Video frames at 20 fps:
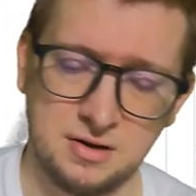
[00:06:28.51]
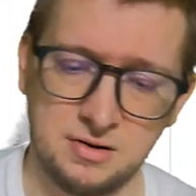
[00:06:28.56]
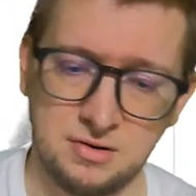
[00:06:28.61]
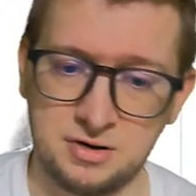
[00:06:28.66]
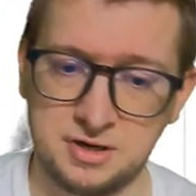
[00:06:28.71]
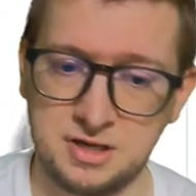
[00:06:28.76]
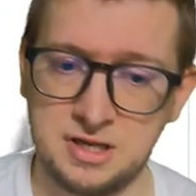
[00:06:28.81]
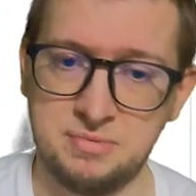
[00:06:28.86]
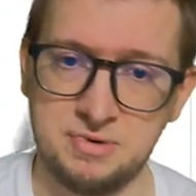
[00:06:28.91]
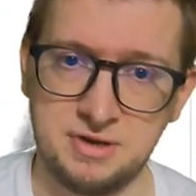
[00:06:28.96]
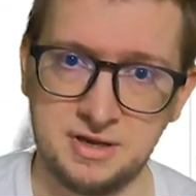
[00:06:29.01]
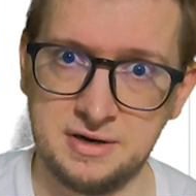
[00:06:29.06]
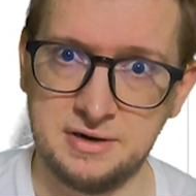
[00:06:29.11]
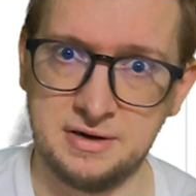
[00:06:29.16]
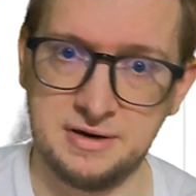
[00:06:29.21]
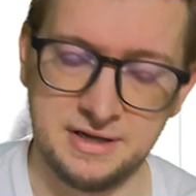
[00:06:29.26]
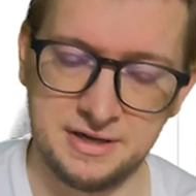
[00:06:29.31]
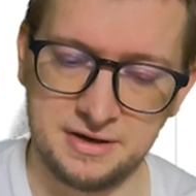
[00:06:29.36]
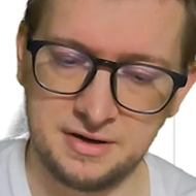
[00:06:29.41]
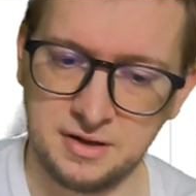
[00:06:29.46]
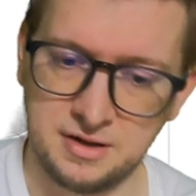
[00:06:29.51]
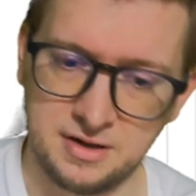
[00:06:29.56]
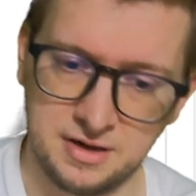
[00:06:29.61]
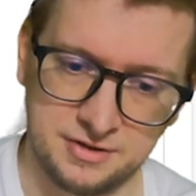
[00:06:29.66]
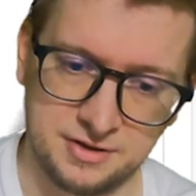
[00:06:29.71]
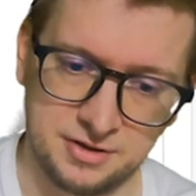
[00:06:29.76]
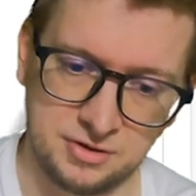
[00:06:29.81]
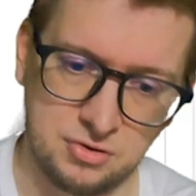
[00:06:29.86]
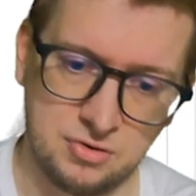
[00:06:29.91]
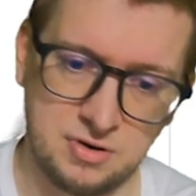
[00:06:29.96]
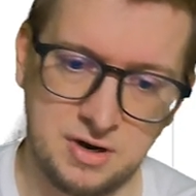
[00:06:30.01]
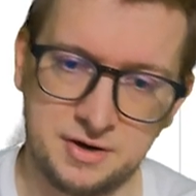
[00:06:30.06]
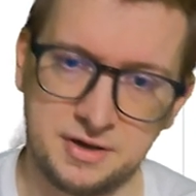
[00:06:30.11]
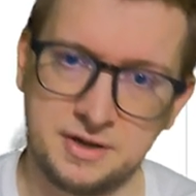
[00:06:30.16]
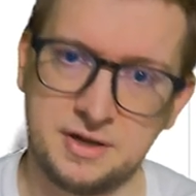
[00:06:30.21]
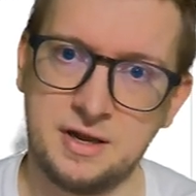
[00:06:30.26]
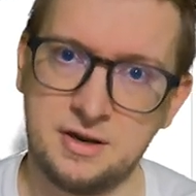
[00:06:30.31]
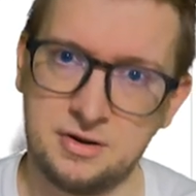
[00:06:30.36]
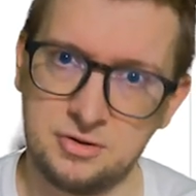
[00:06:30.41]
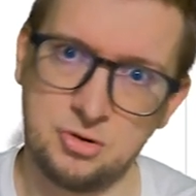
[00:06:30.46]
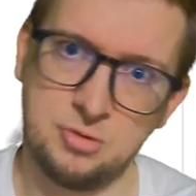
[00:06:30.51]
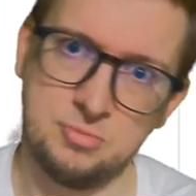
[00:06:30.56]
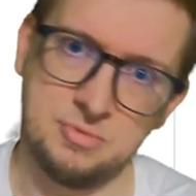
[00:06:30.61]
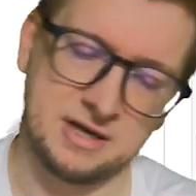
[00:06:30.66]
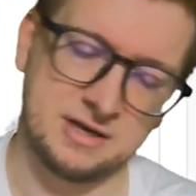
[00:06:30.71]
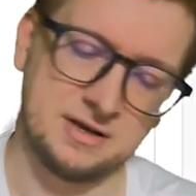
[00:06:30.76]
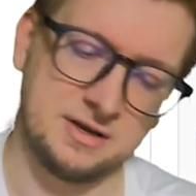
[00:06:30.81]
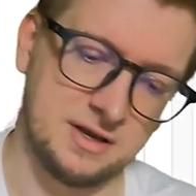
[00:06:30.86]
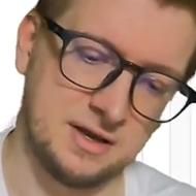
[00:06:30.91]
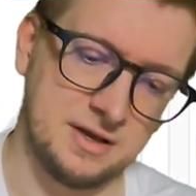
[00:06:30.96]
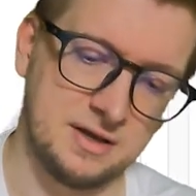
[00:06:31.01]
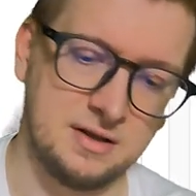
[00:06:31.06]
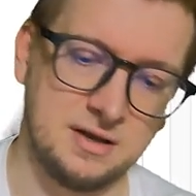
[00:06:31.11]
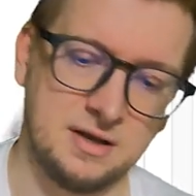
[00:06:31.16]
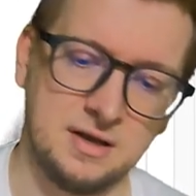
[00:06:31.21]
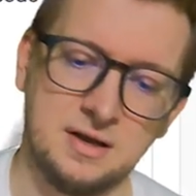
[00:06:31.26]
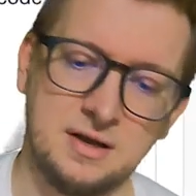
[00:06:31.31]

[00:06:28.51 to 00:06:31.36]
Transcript: or keeping it lit, and then go out again and go back again.